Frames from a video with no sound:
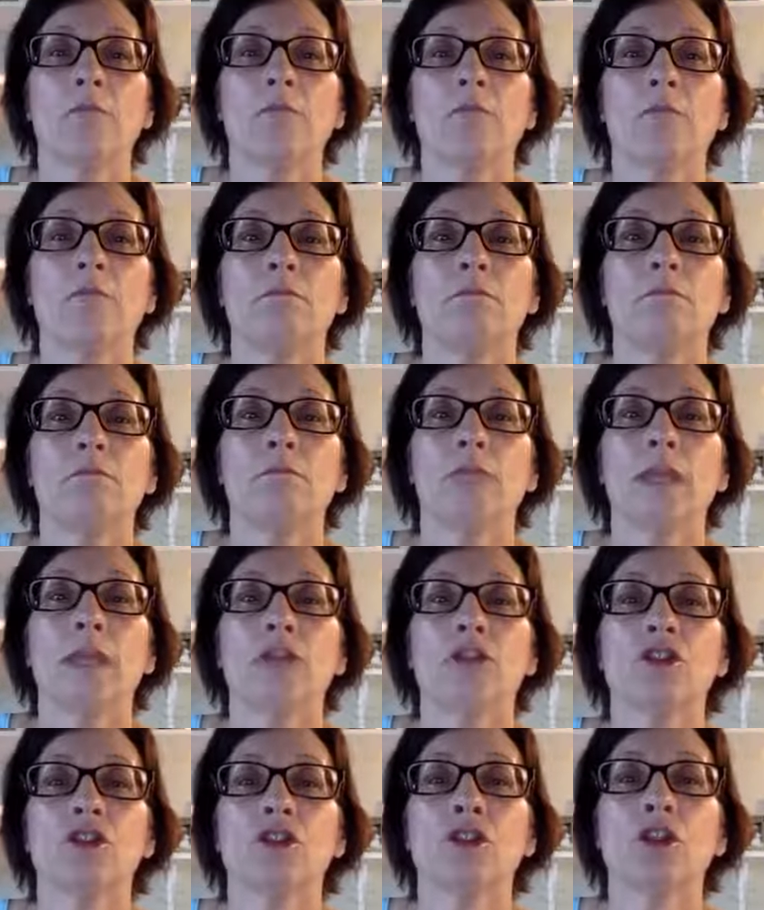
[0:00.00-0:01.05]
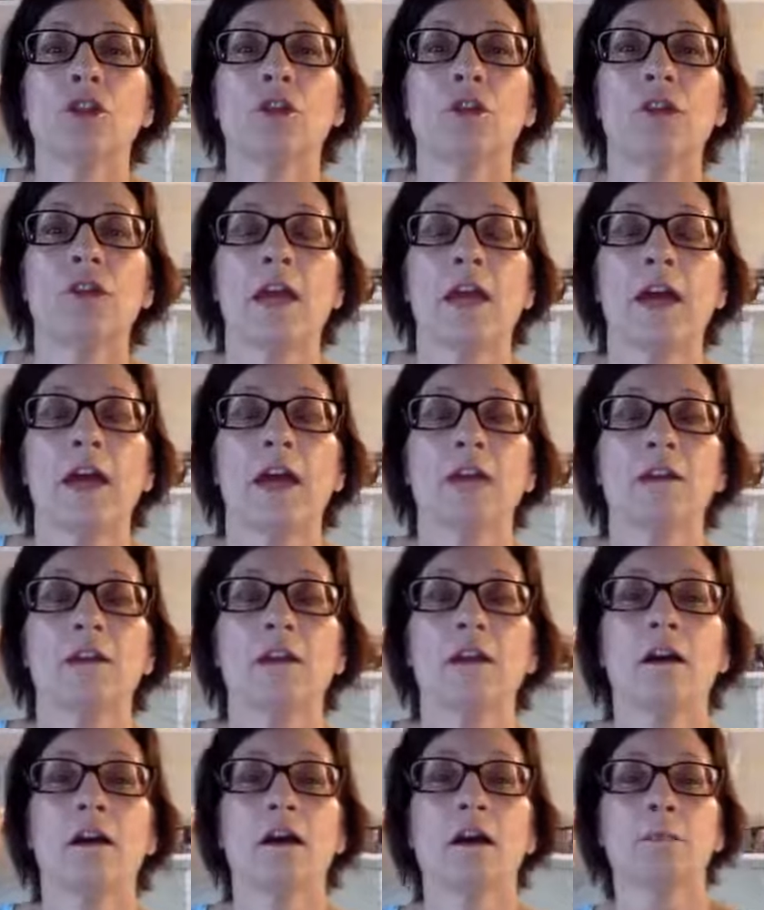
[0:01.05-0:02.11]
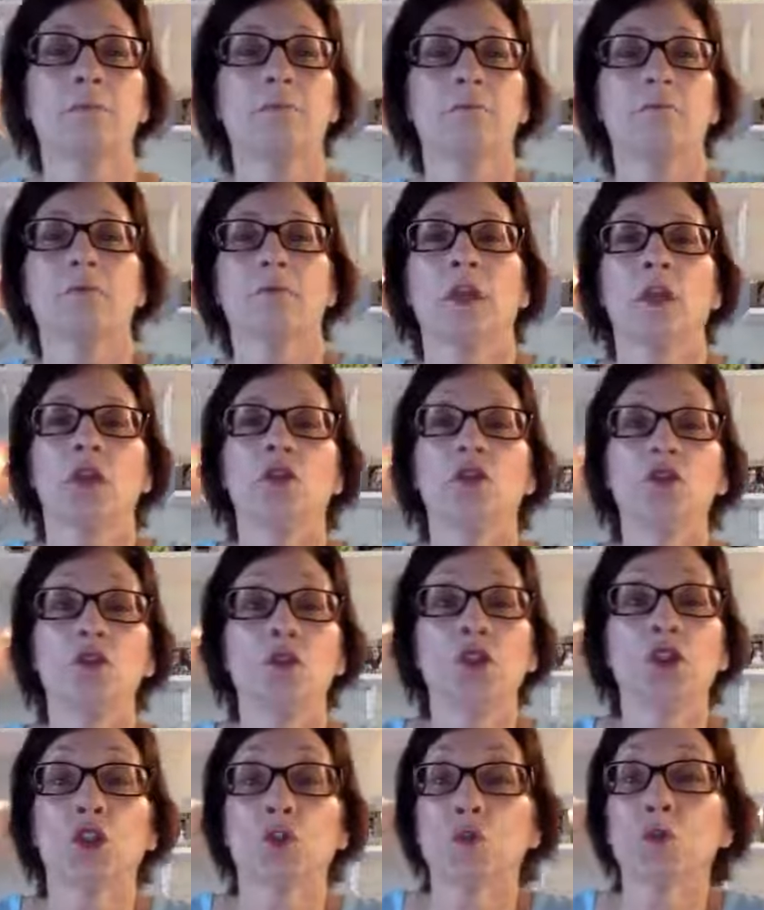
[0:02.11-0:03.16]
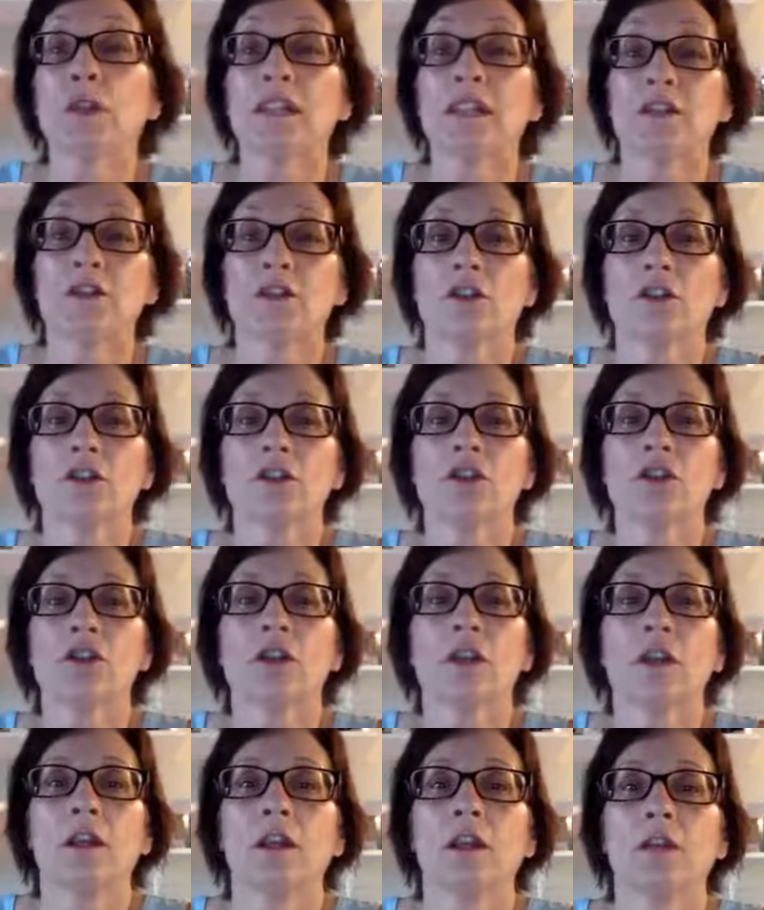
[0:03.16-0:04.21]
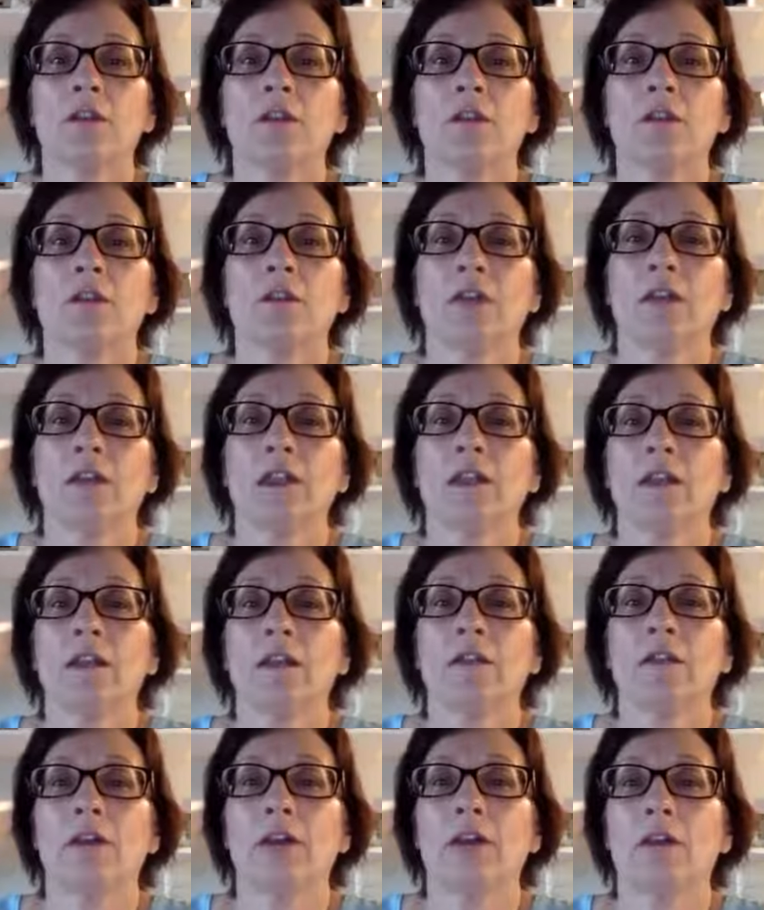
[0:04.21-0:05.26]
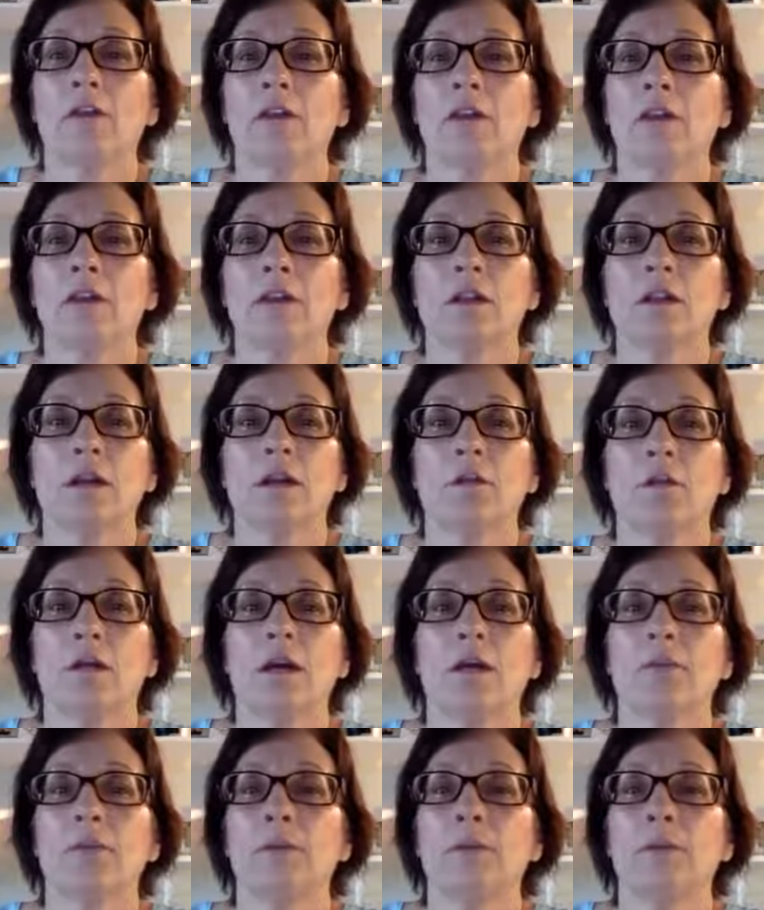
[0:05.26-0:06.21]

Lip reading: make sure that you do your research, and see if I can get that one to come up.